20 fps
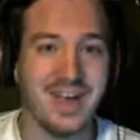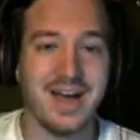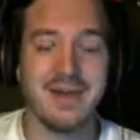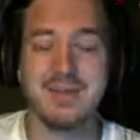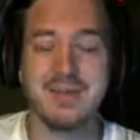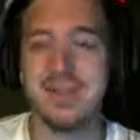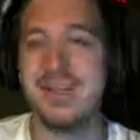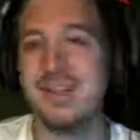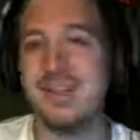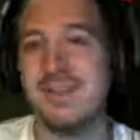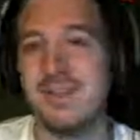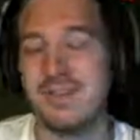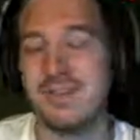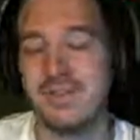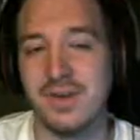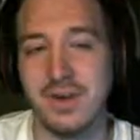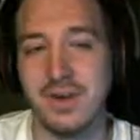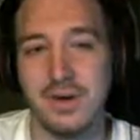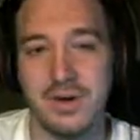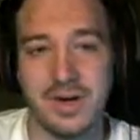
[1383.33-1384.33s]
I'm going to leave this
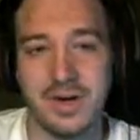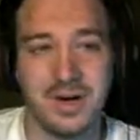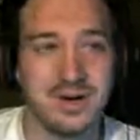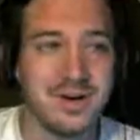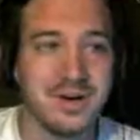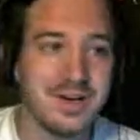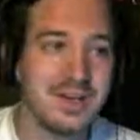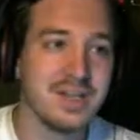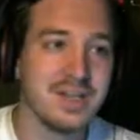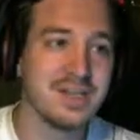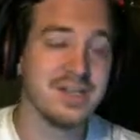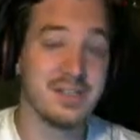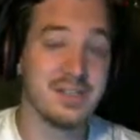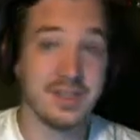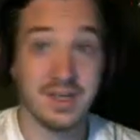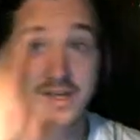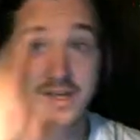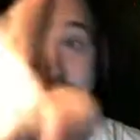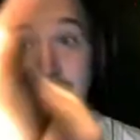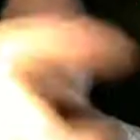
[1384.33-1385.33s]
video here. So
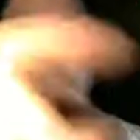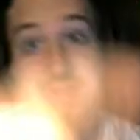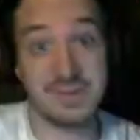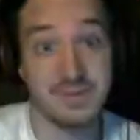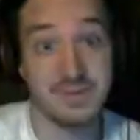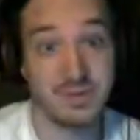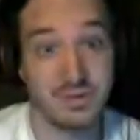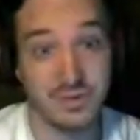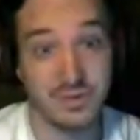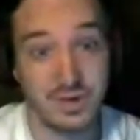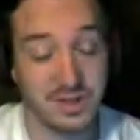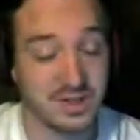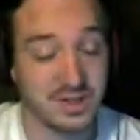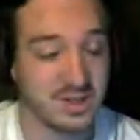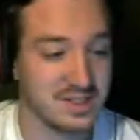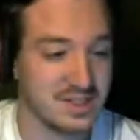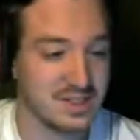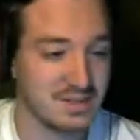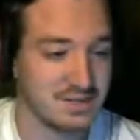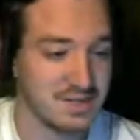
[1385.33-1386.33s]
thank you guys so much for watching
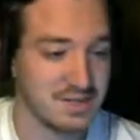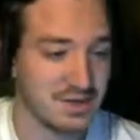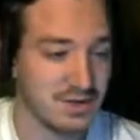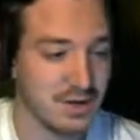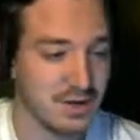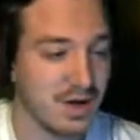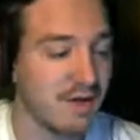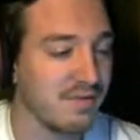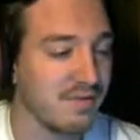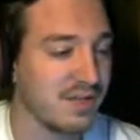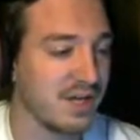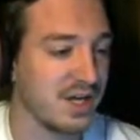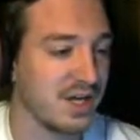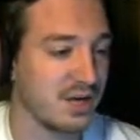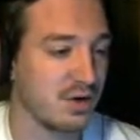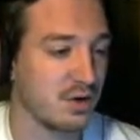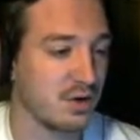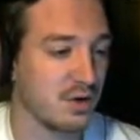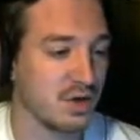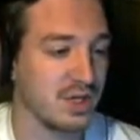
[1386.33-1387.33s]
this episode of The
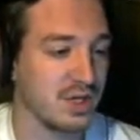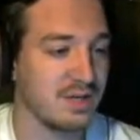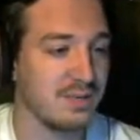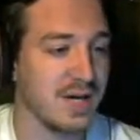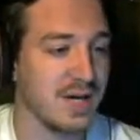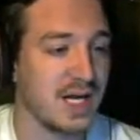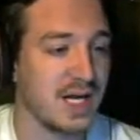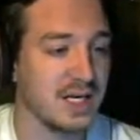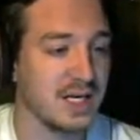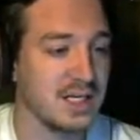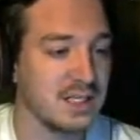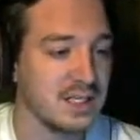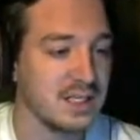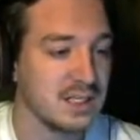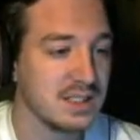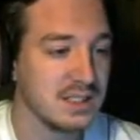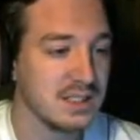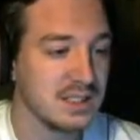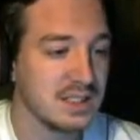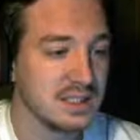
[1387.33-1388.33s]
Crooked Man.
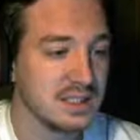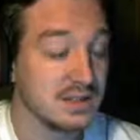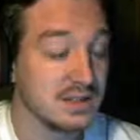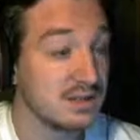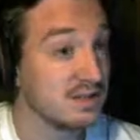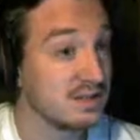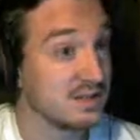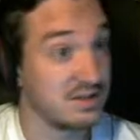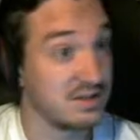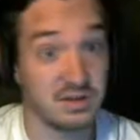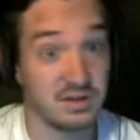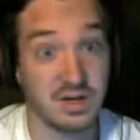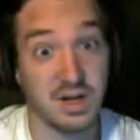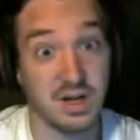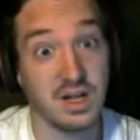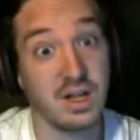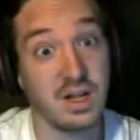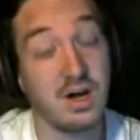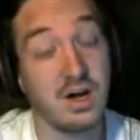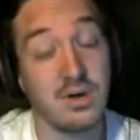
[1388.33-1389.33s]
Still got a
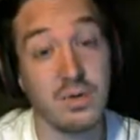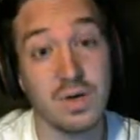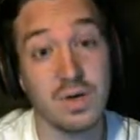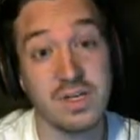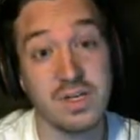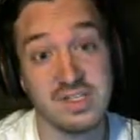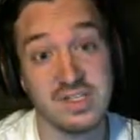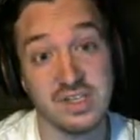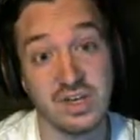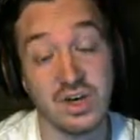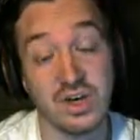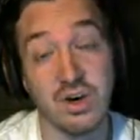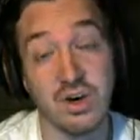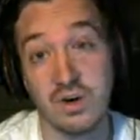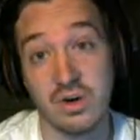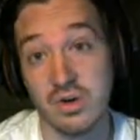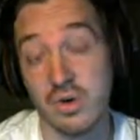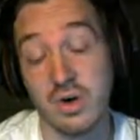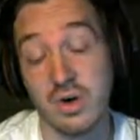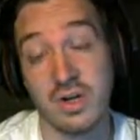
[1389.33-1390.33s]
long ways to go,
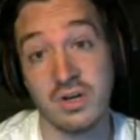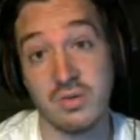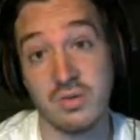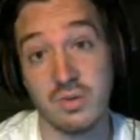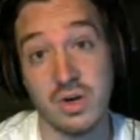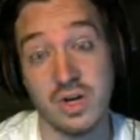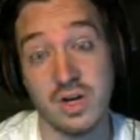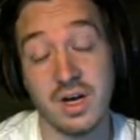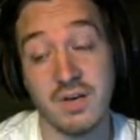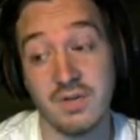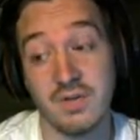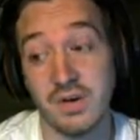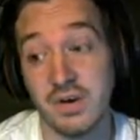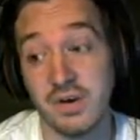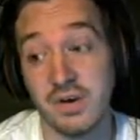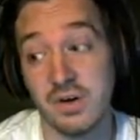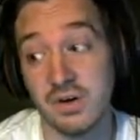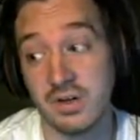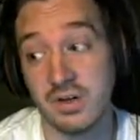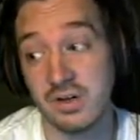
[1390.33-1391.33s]
according to what I've
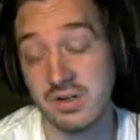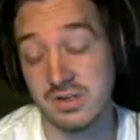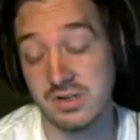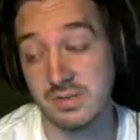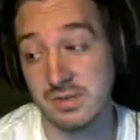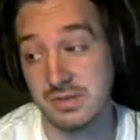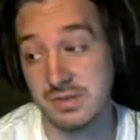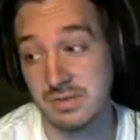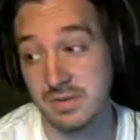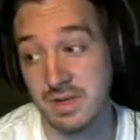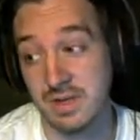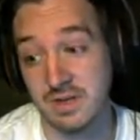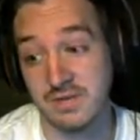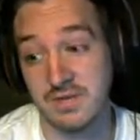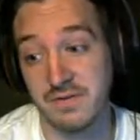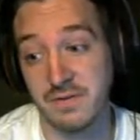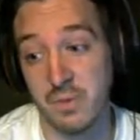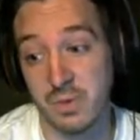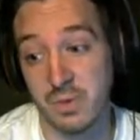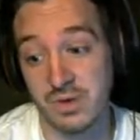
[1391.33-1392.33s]
heard. There's supposed to be like
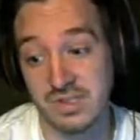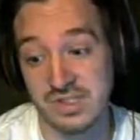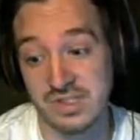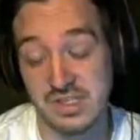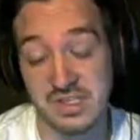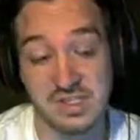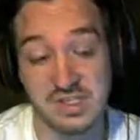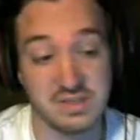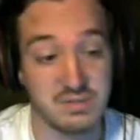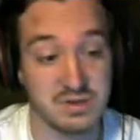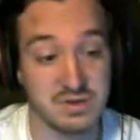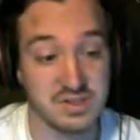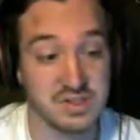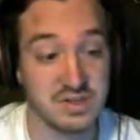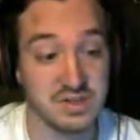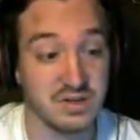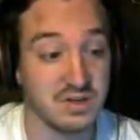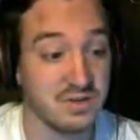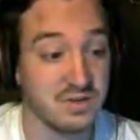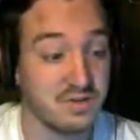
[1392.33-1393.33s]
four scenes, and we're
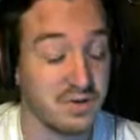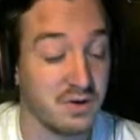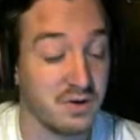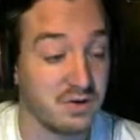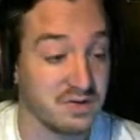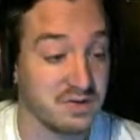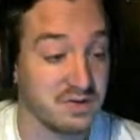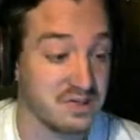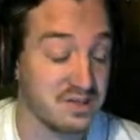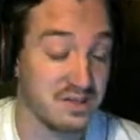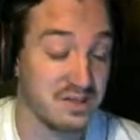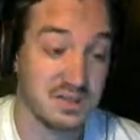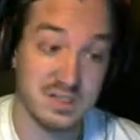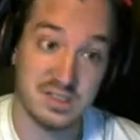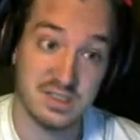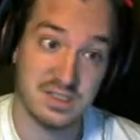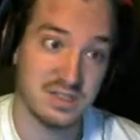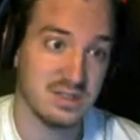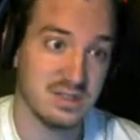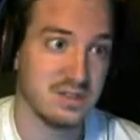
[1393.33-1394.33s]
still in the first.
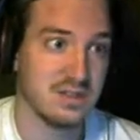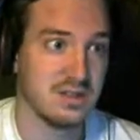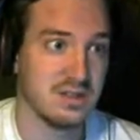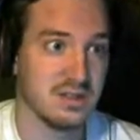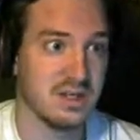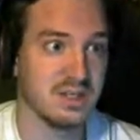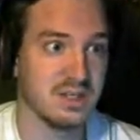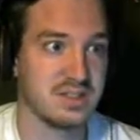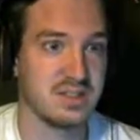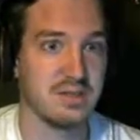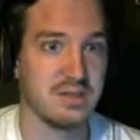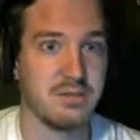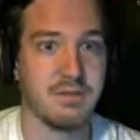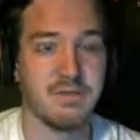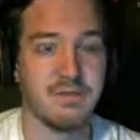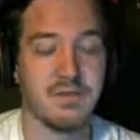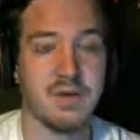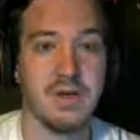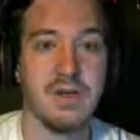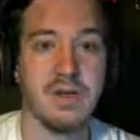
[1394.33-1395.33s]
That's going to be
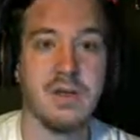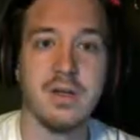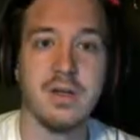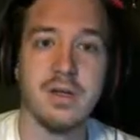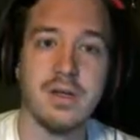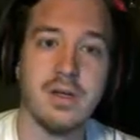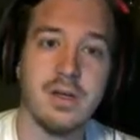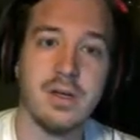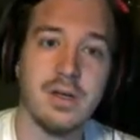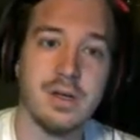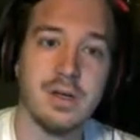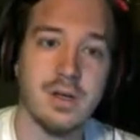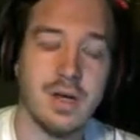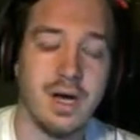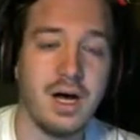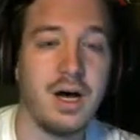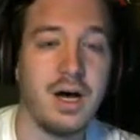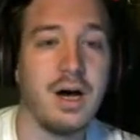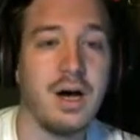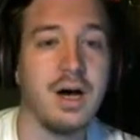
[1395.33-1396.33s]
fun.
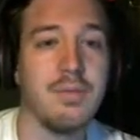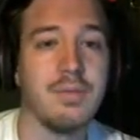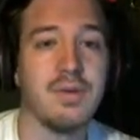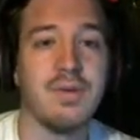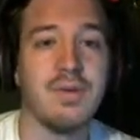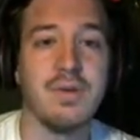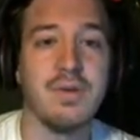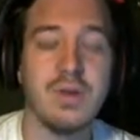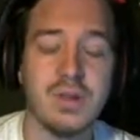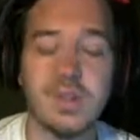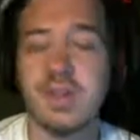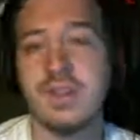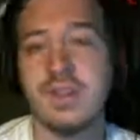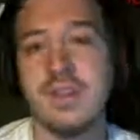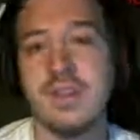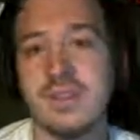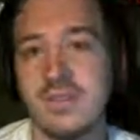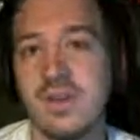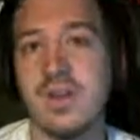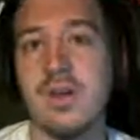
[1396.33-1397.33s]
Um, if you did like
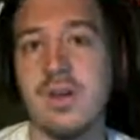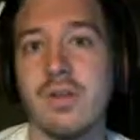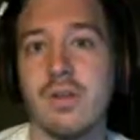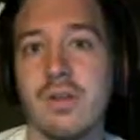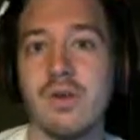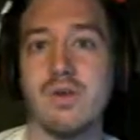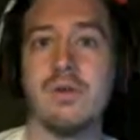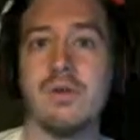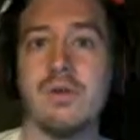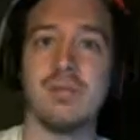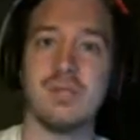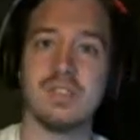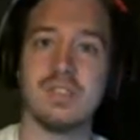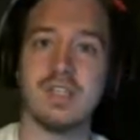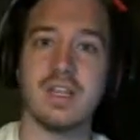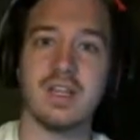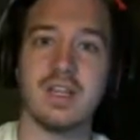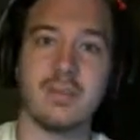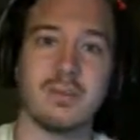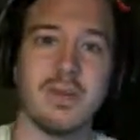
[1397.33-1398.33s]
this video, though, push that
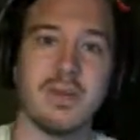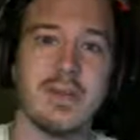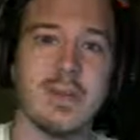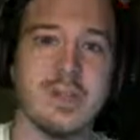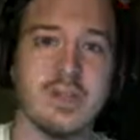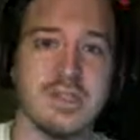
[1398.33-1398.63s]
like button in